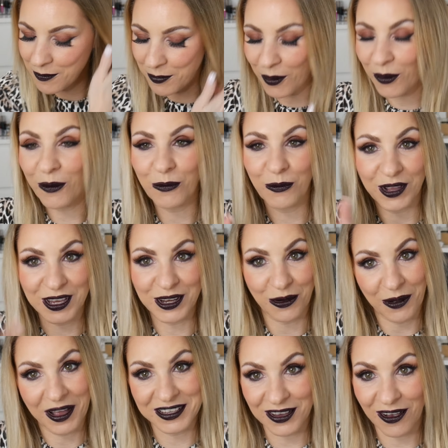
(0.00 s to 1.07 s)
But when you don't
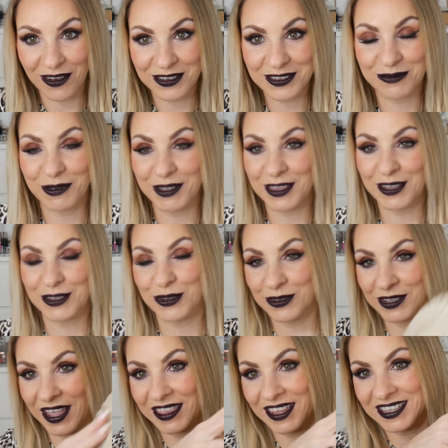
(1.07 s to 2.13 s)
wear socks with shoes
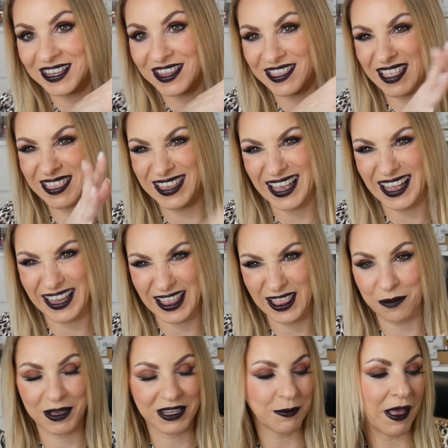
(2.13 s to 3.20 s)
like this, then they can get a
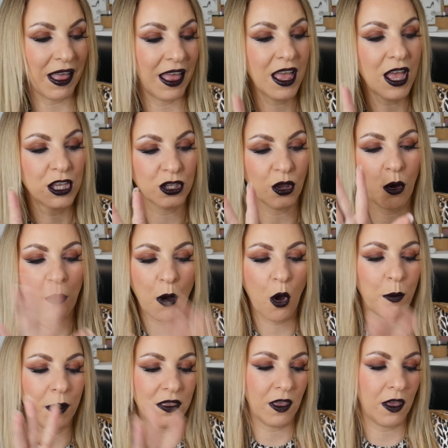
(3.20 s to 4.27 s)
little bit smelly. So I'm
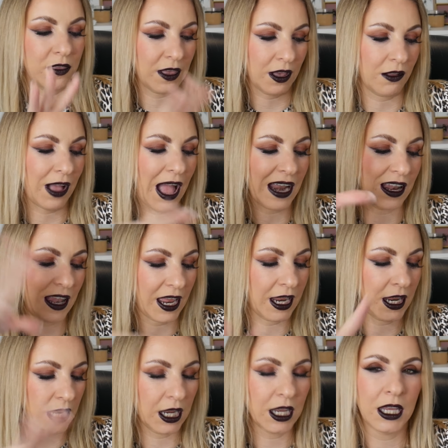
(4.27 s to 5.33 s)
hoping that they'll
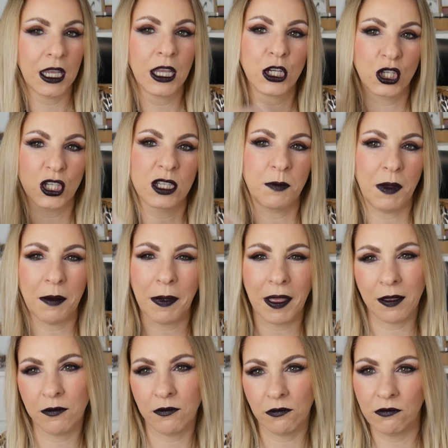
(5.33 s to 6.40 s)
just be a
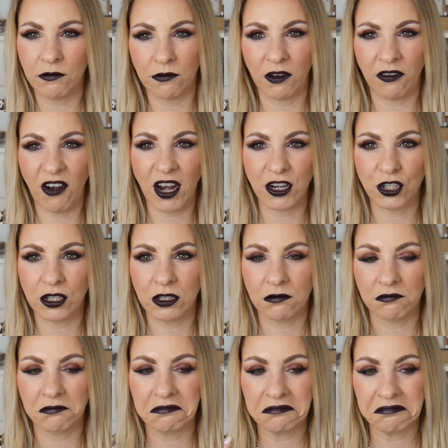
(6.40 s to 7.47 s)
bit refreshed,
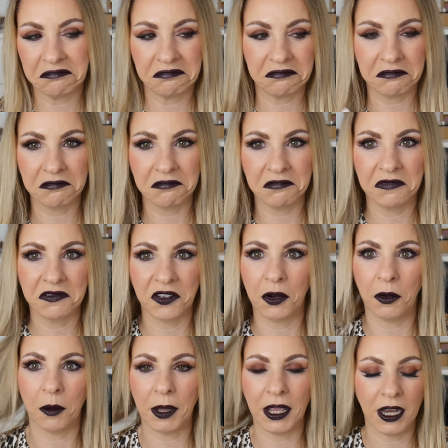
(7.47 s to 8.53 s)
if you know
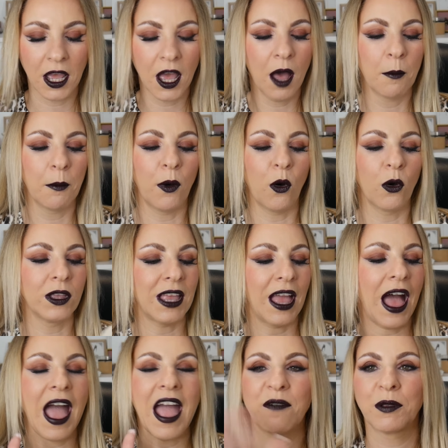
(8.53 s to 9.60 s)
what I mean. But yeah,
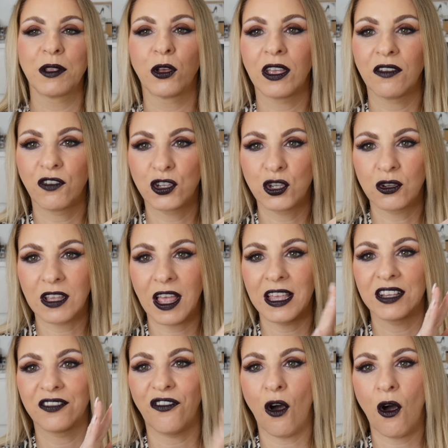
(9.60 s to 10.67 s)
I have been looking for shoes like
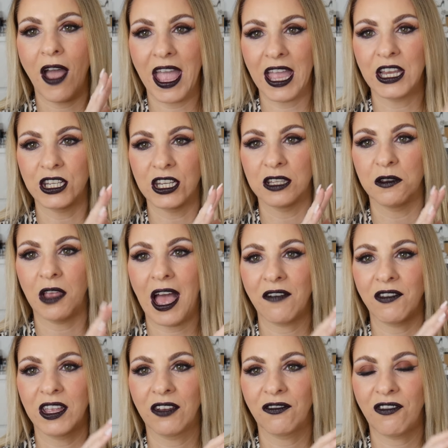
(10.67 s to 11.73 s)
this for ages.
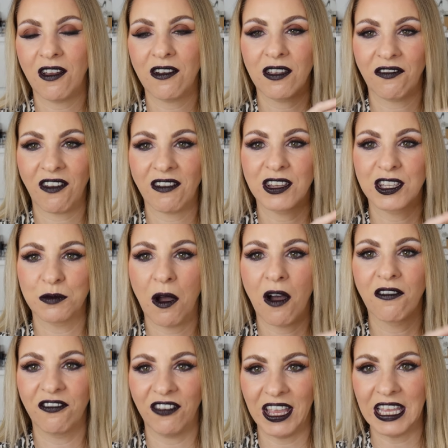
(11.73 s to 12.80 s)
Having very, very small
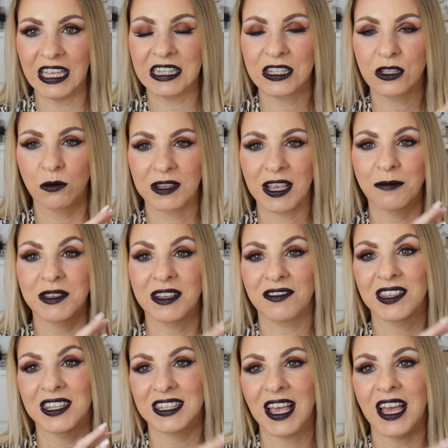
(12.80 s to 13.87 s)
feet, sometimes
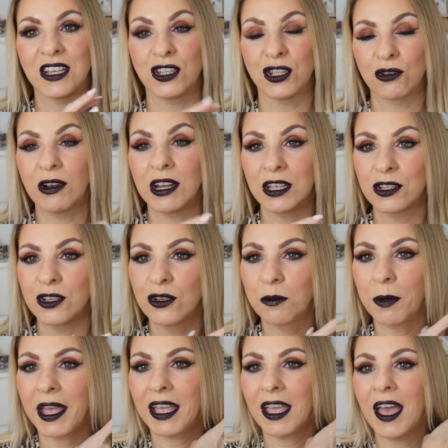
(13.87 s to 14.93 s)
even the size 3 are too
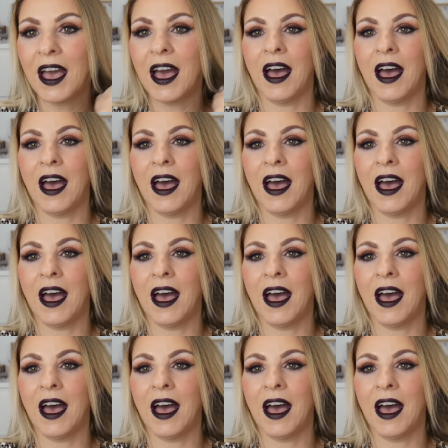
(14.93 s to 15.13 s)
big.